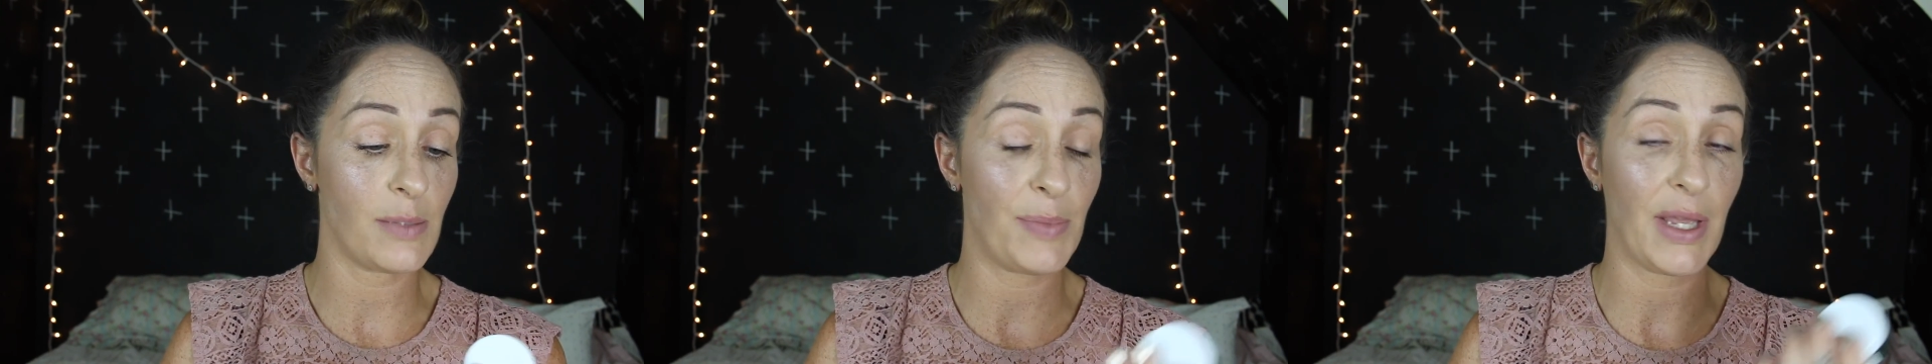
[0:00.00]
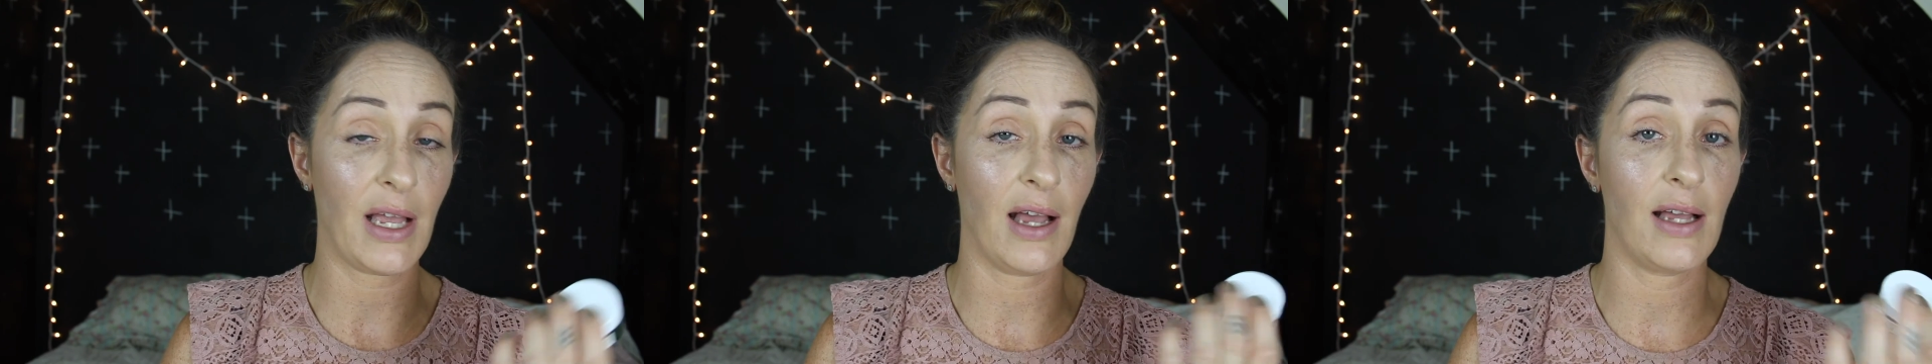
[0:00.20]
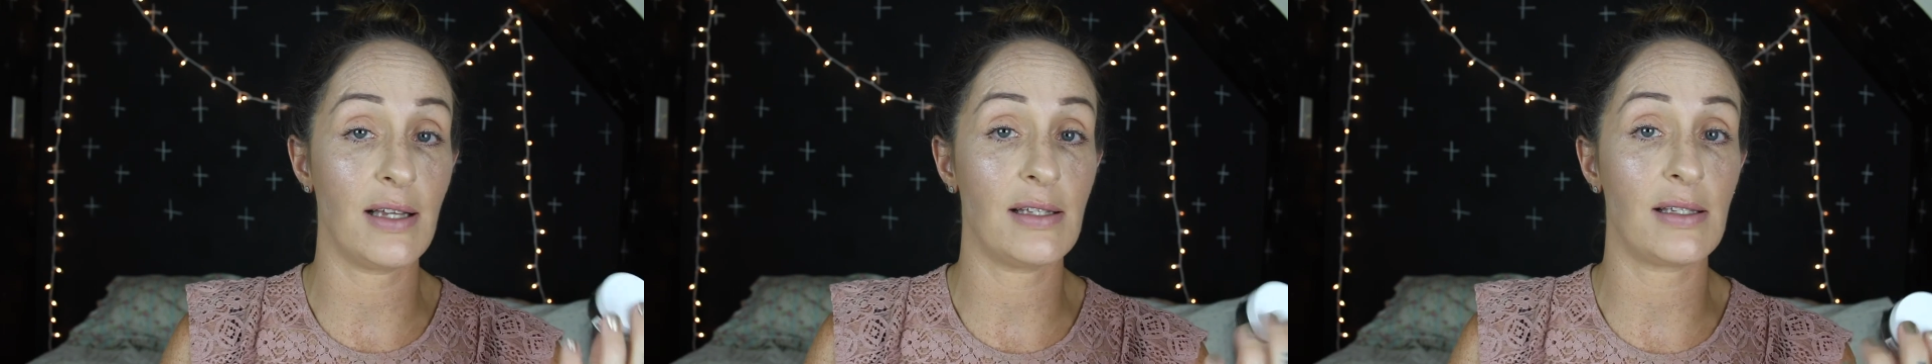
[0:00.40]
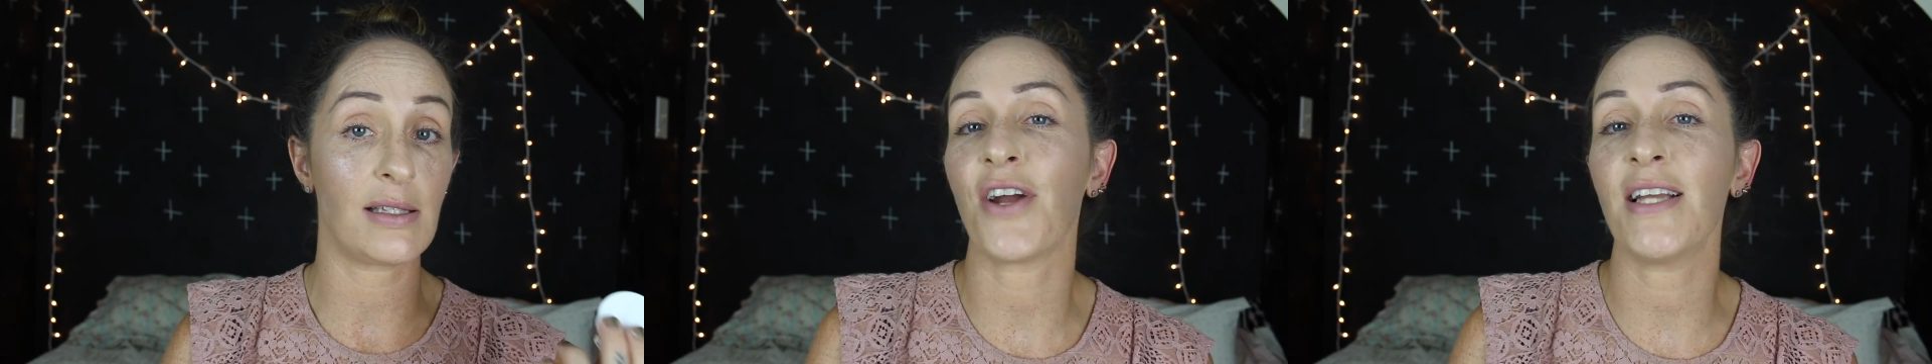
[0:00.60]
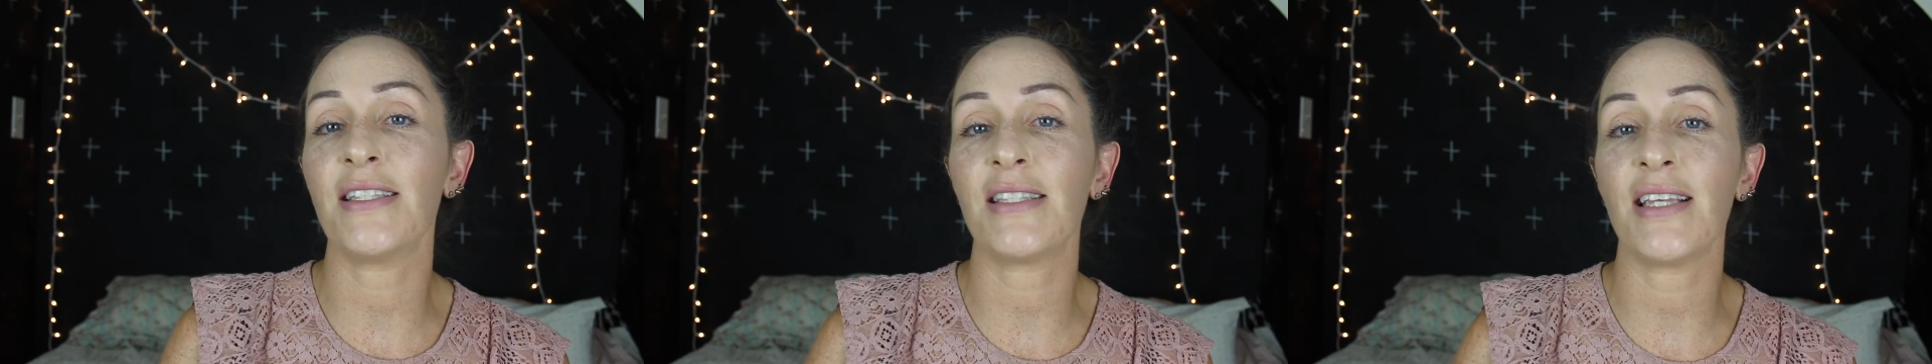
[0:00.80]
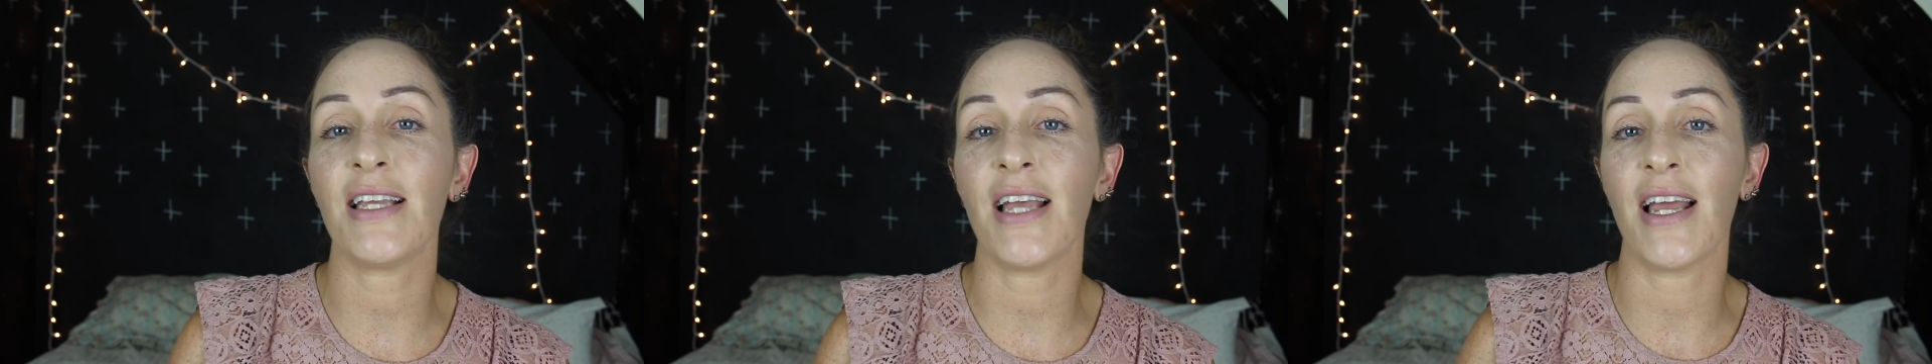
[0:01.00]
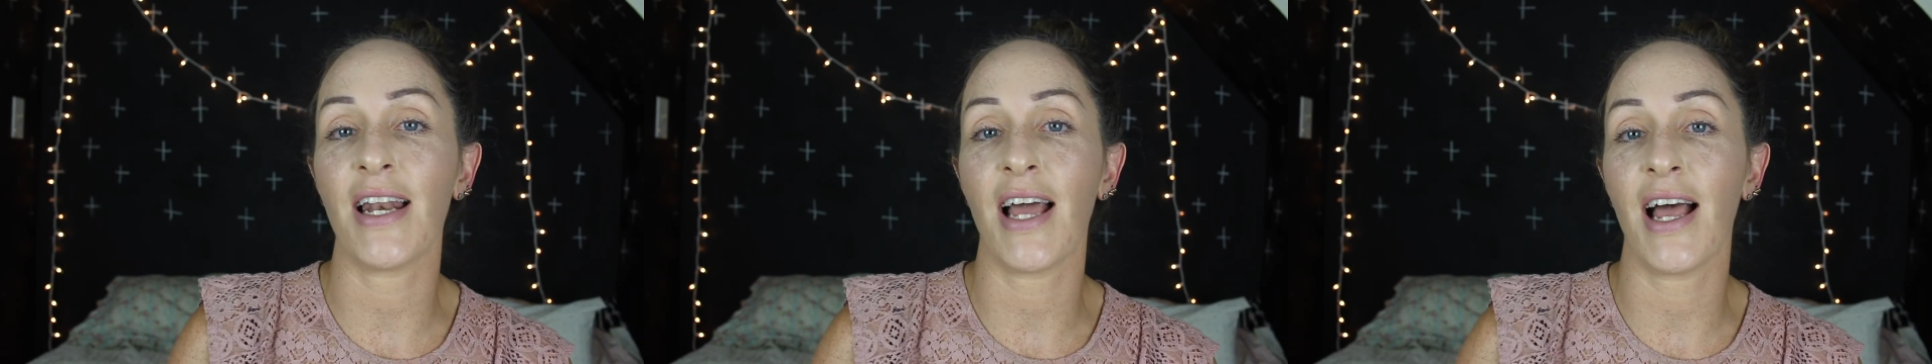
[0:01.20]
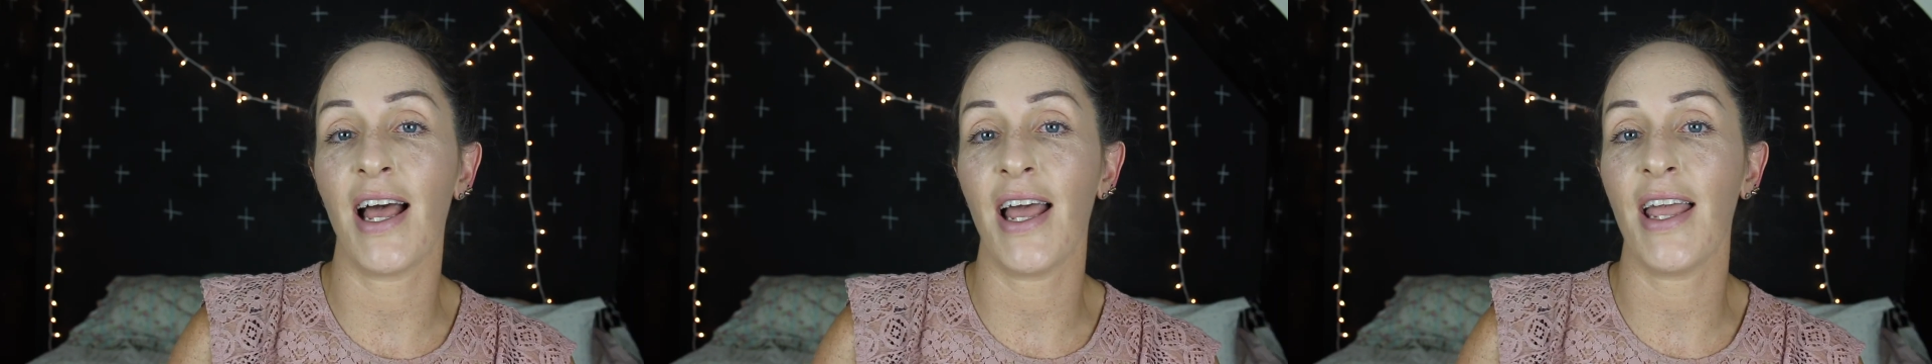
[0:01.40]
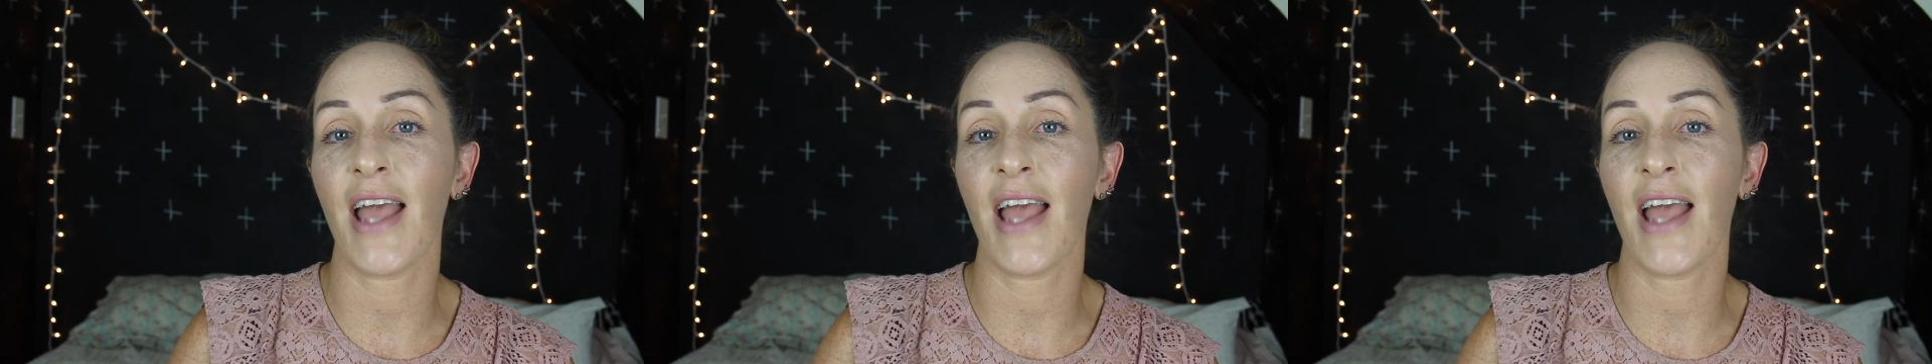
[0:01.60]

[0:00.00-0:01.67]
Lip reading: because Gracie and I